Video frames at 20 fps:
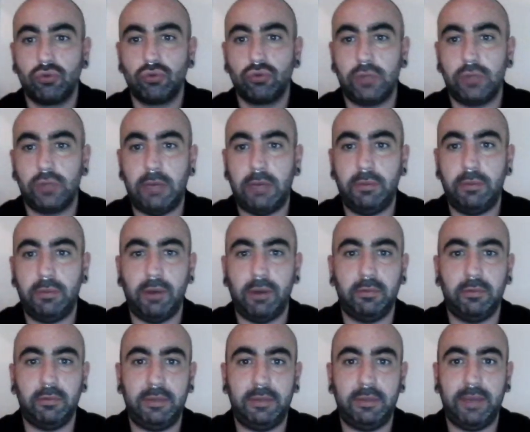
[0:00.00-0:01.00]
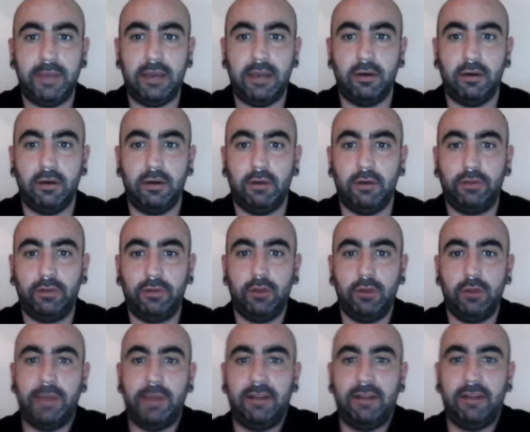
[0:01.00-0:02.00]
That would probably be of
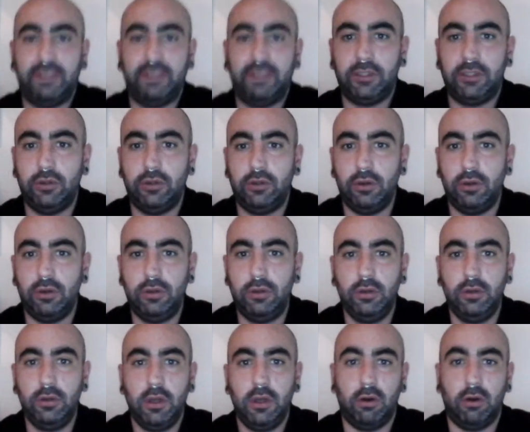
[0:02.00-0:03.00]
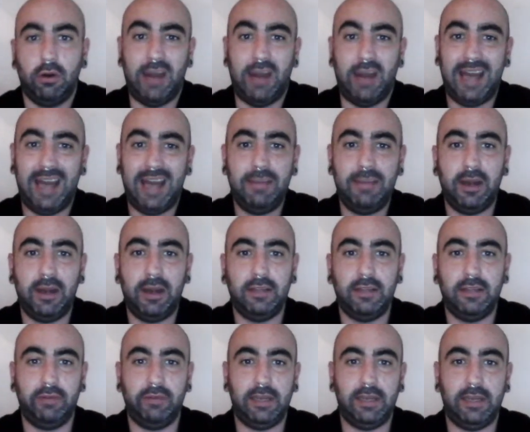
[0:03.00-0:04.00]
good benefit to you or anybody
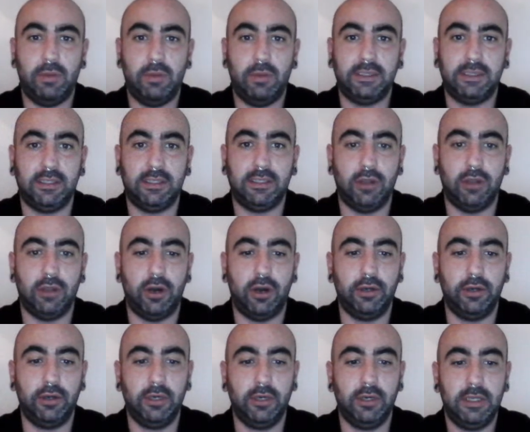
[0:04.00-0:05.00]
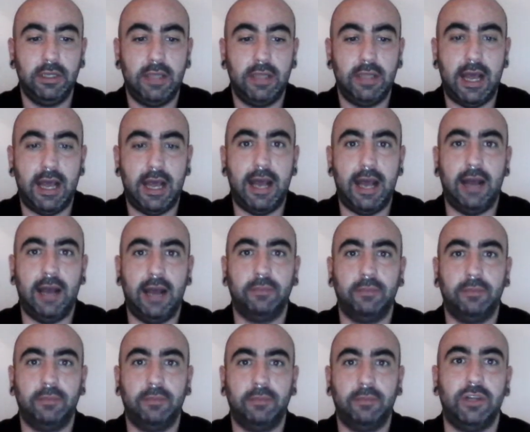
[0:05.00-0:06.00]
that really wants to learn,
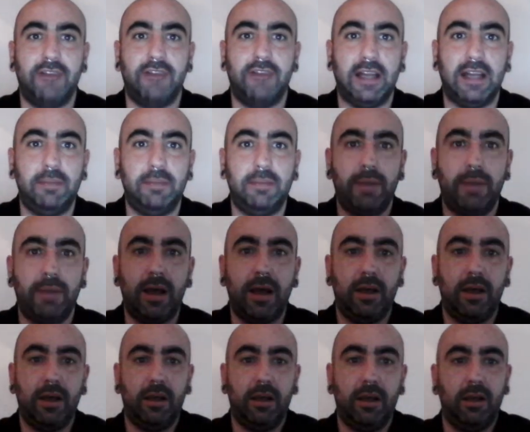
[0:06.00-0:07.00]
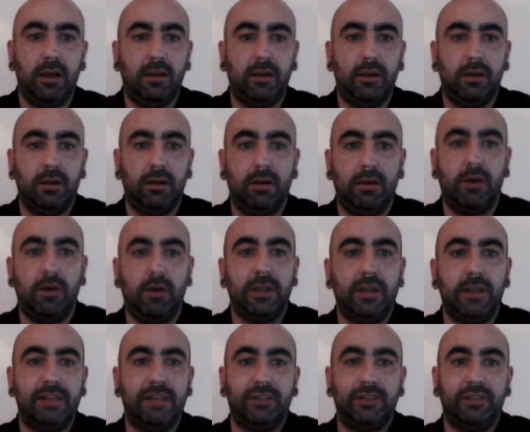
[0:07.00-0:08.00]
develop on
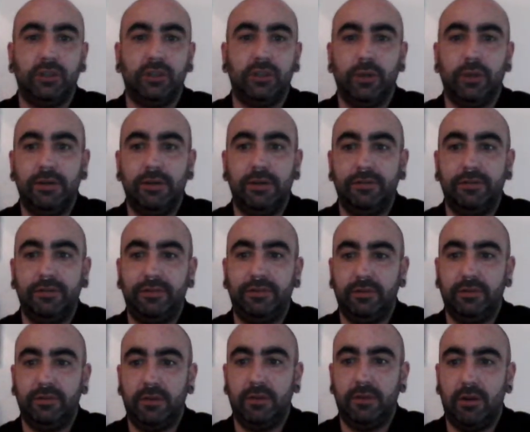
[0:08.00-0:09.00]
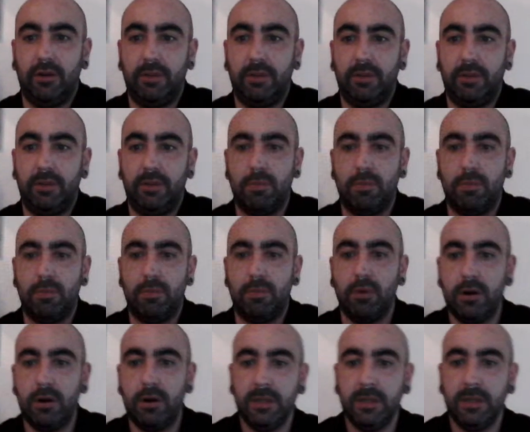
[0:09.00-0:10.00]
a different on a bit more.